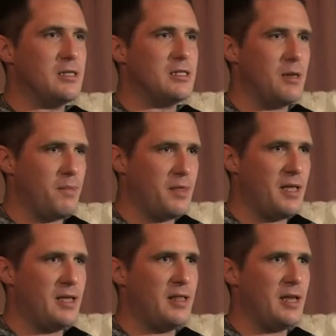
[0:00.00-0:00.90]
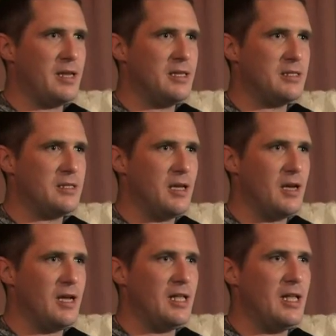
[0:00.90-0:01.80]
something that is
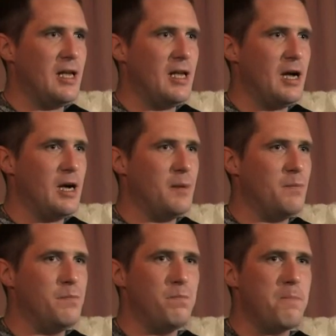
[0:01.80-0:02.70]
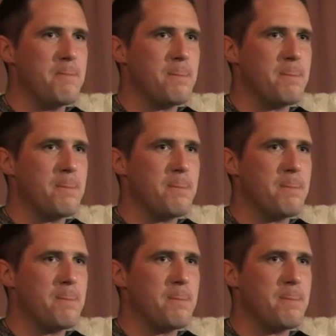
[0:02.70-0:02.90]
uh, um,